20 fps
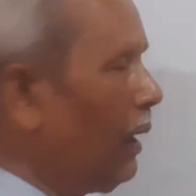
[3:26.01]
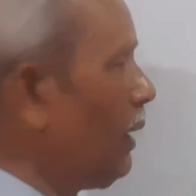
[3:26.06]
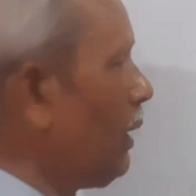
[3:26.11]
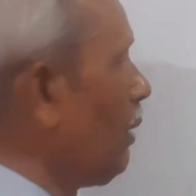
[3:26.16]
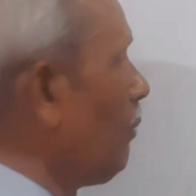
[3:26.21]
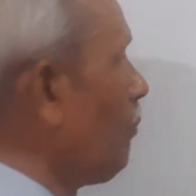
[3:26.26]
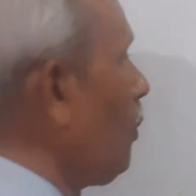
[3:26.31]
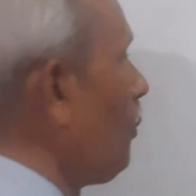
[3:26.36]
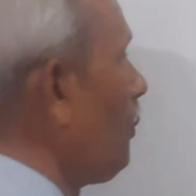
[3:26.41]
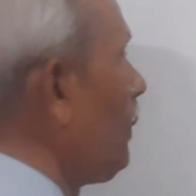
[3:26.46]

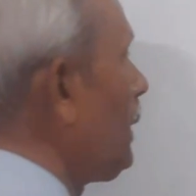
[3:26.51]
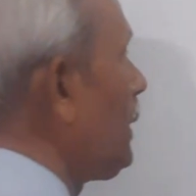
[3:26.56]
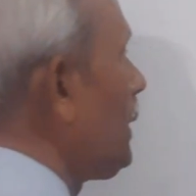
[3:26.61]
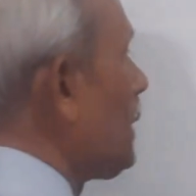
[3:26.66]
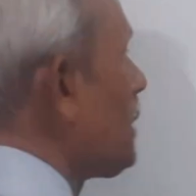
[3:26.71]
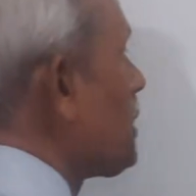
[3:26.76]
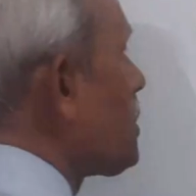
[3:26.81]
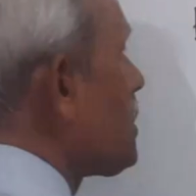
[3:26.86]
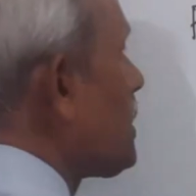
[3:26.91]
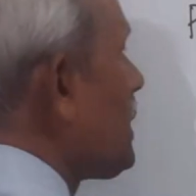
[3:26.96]
The moment
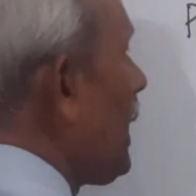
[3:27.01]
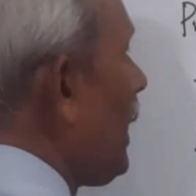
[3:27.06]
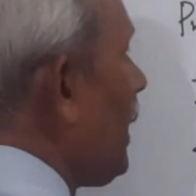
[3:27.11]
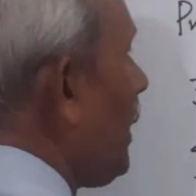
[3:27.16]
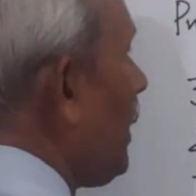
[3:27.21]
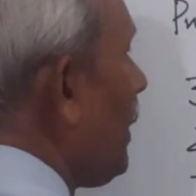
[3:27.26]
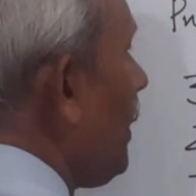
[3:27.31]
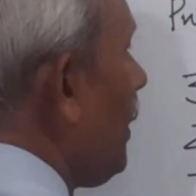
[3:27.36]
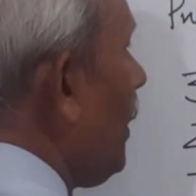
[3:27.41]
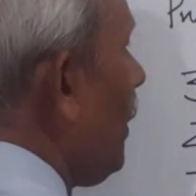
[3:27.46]
it's
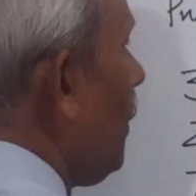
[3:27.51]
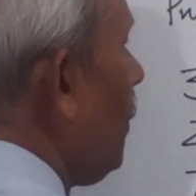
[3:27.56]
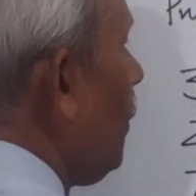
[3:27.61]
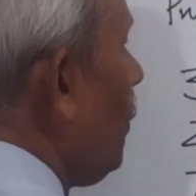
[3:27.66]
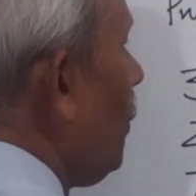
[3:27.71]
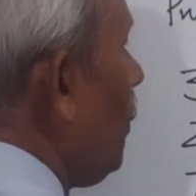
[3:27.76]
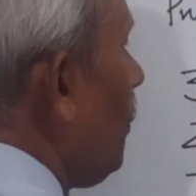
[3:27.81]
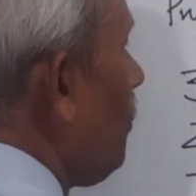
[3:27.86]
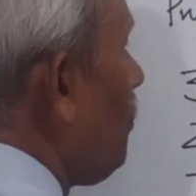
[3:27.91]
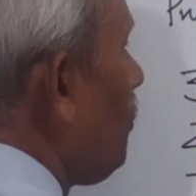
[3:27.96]
10,
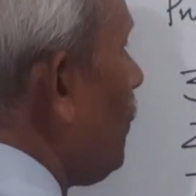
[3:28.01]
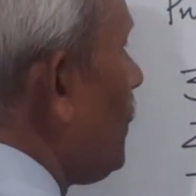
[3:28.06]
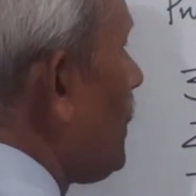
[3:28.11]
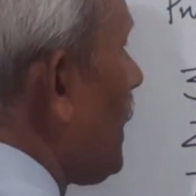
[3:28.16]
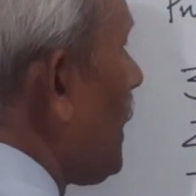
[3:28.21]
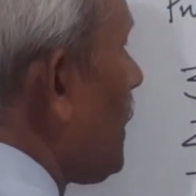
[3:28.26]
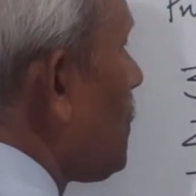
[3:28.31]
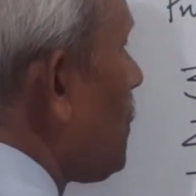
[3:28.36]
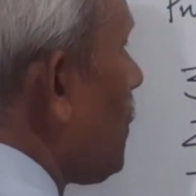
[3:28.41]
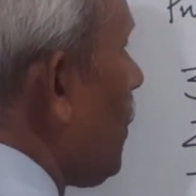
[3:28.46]
we put
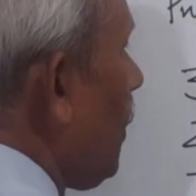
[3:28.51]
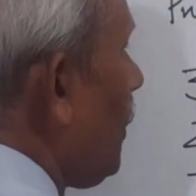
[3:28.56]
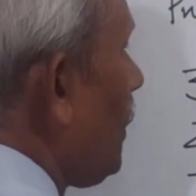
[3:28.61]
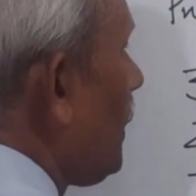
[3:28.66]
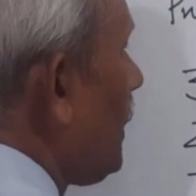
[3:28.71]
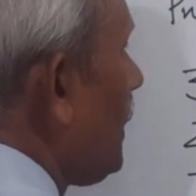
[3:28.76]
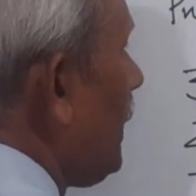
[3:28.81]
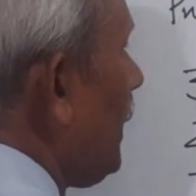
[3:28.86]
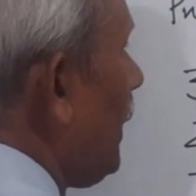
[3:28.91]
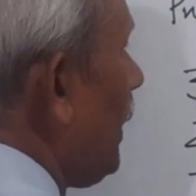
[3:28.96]
a
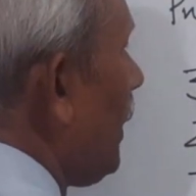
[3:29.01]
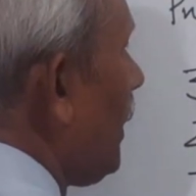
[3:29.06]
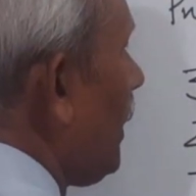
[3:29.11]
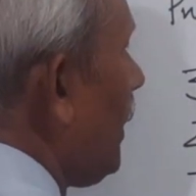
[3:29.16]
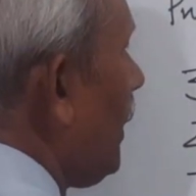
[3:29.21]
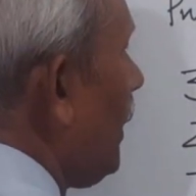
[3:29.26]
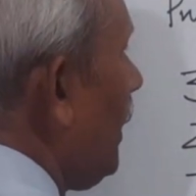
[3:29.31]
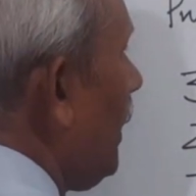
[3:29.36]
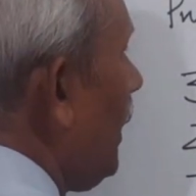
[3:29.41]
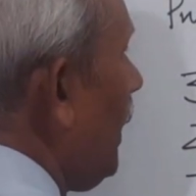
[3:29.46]
dot
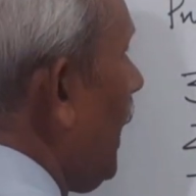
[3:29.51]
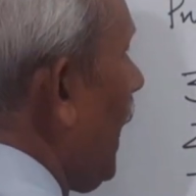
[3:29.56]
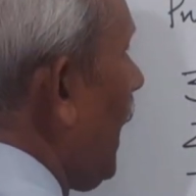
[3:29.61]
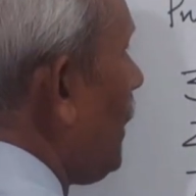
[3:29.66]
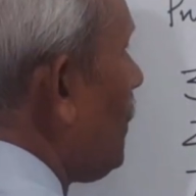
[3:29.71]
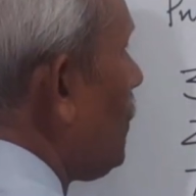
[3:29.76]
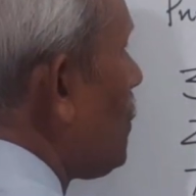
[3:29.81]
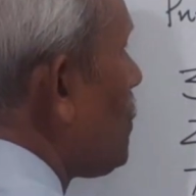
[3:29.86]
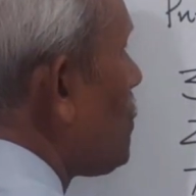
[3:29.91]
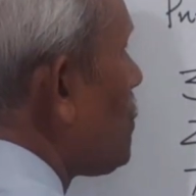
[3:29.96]
here
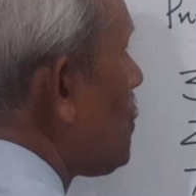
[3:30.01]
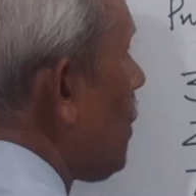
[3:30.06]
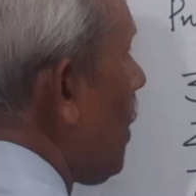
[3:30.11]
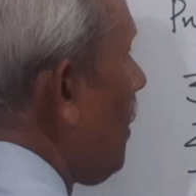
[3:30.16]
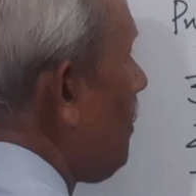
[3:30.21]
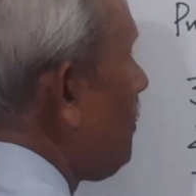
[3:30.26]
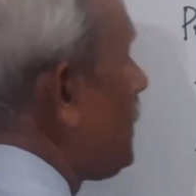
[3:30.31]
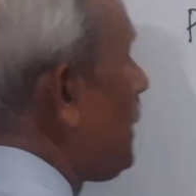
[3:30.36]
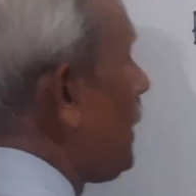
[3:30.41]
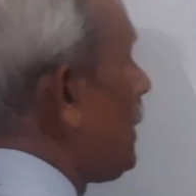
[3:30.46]
and we
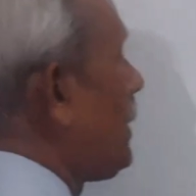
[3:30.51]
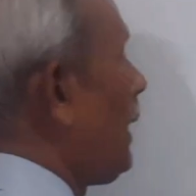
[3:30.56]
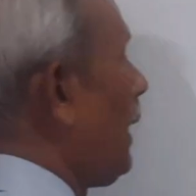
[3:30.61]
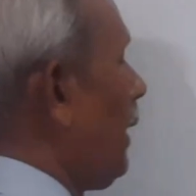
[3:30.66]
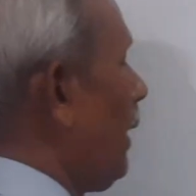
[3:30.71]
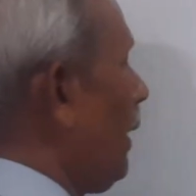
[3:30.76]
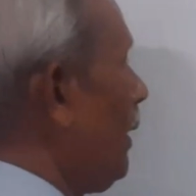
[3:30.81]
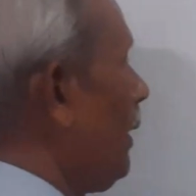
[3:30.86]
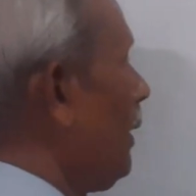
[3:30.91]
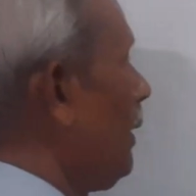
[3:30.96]
drop the
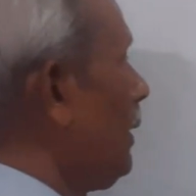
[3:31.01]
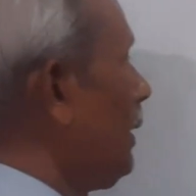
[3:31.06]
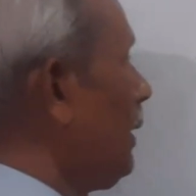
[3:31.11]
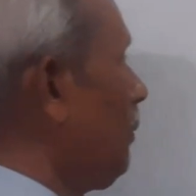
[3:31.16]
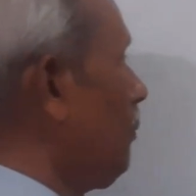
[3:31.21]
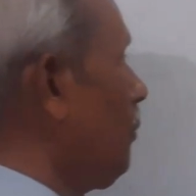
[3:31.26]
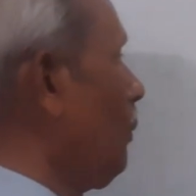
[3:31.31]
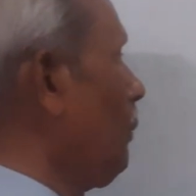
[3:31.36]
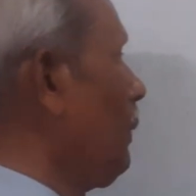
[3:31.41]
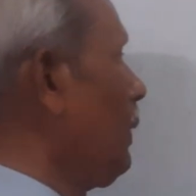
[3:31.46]
10.
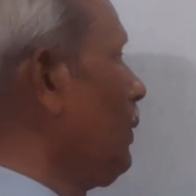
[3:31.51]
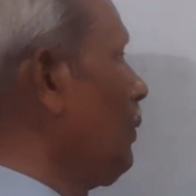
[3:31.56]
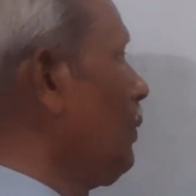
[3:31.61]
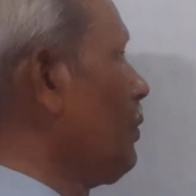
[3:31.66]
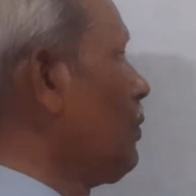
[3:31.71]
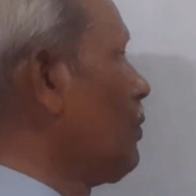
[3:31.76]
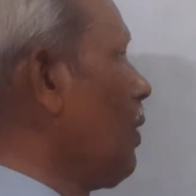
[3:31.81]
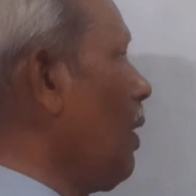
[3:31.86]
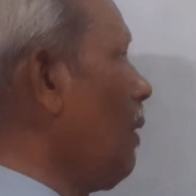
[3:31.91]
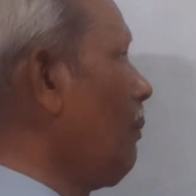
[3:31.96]
The moment we
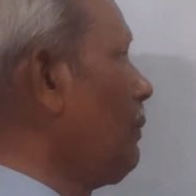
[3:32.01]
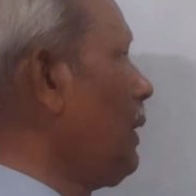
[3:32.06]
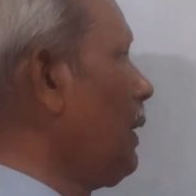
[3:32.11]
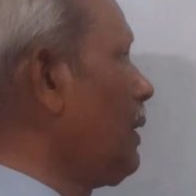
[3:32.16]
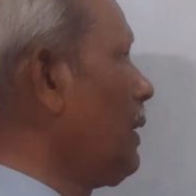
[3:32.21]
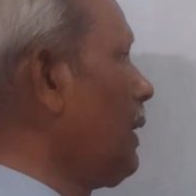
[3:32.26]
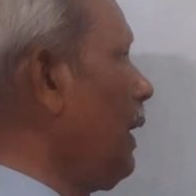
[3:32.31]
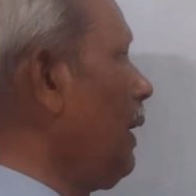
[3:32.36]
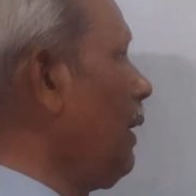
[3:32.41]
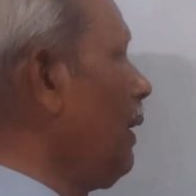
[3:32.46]
drop the
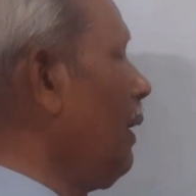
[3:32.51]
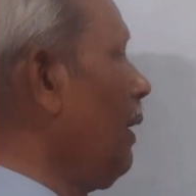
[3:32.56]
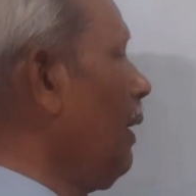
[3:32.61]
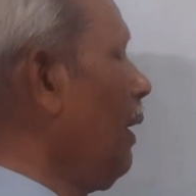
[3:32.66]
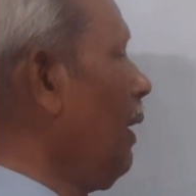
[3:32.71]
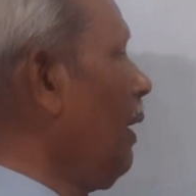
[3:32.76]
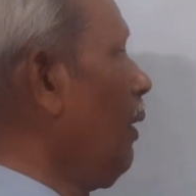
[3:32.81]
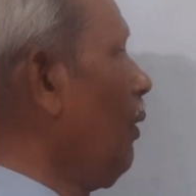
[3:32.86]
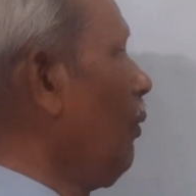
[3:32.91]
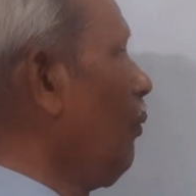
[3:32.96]

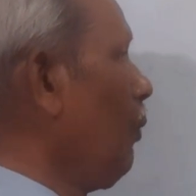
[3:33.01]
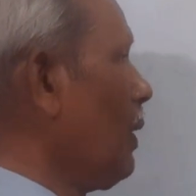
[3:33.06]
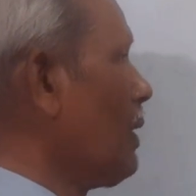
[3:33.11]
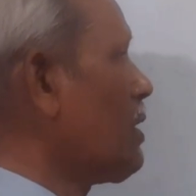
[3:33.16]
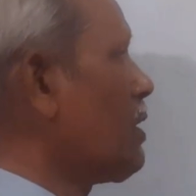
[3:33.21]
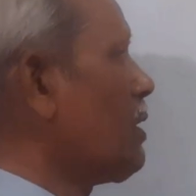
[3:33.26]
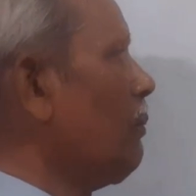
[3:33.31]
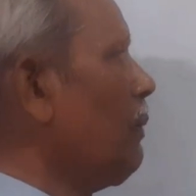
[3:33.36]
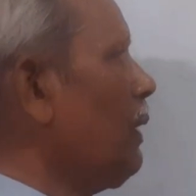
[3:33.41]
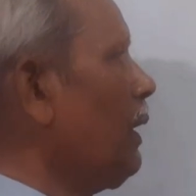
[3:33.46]
10,
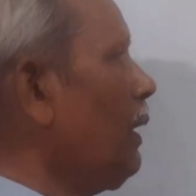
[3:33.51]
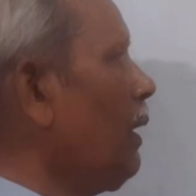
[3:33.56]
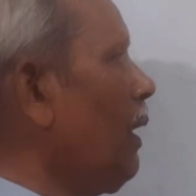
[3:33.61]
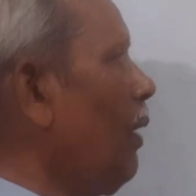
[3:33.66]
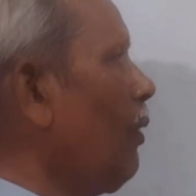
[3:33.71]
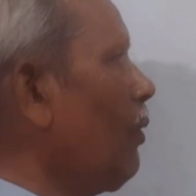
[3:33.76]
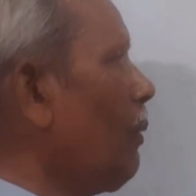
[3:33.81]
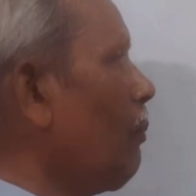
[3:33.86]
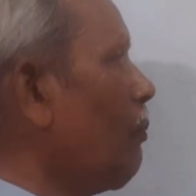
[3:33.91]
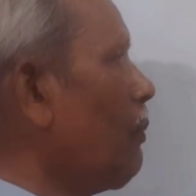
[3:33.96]
what's remaining
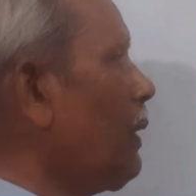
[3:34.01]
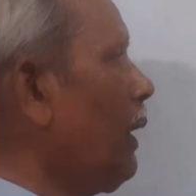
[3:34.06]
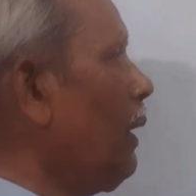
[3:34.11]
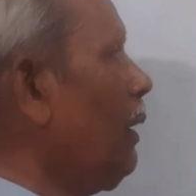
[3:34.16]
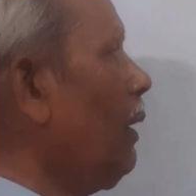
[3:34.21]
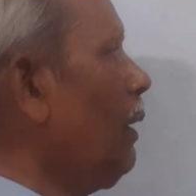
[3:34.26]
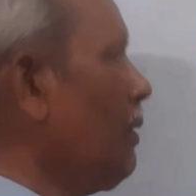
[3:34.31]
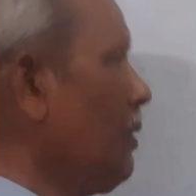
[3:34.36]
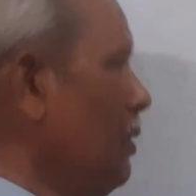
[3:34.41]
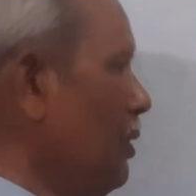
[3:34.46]
out of
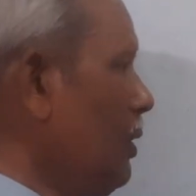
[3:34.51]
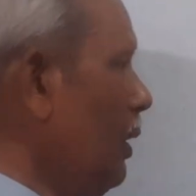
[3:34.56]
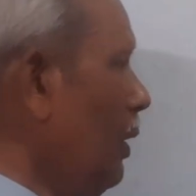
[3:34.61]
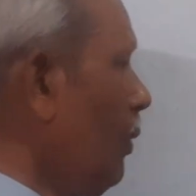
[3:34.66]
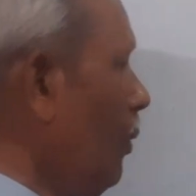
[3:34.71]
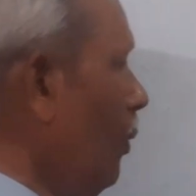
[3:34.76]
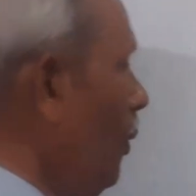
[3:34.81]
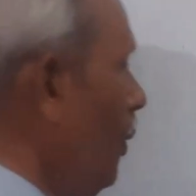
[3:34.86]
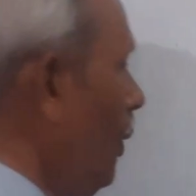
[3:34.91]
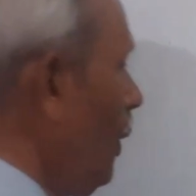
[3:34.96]
10?
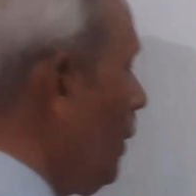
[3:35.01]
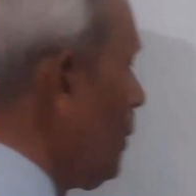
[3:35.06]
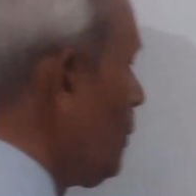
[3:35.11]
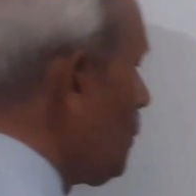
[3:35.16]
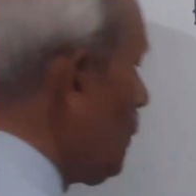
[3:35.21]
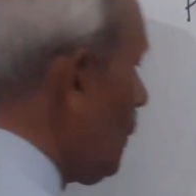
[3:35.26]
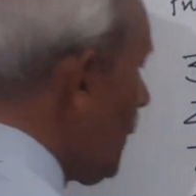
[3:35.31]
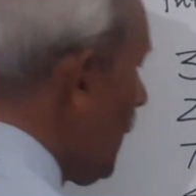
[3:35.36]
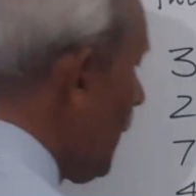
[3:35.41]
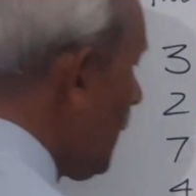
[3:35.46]
0.
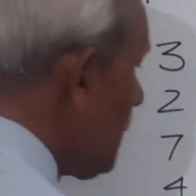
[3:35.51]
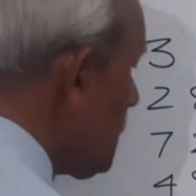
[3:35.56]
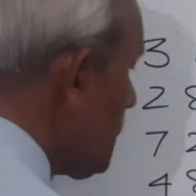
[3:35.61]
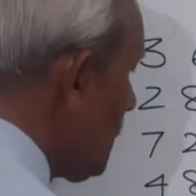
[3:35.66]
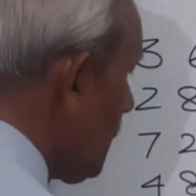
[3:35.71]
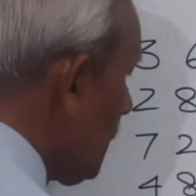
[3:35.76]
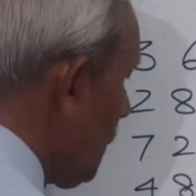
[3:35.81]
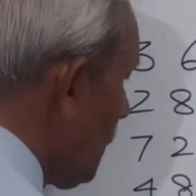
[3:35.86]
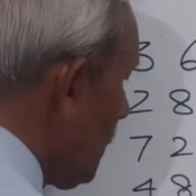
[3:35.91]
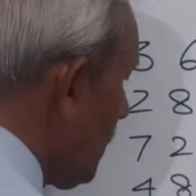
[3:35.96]
So we write
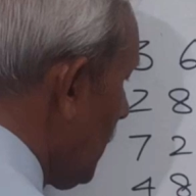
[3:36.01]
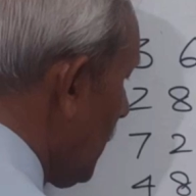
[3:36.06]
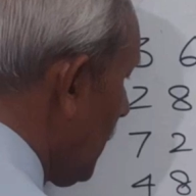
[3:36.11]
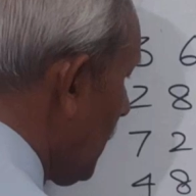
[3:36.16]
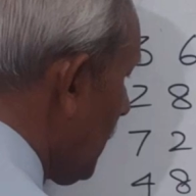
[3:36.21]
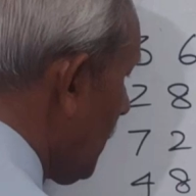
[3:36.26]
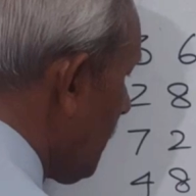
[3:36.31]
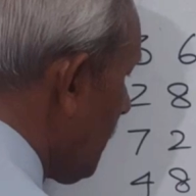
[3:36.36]
0 here.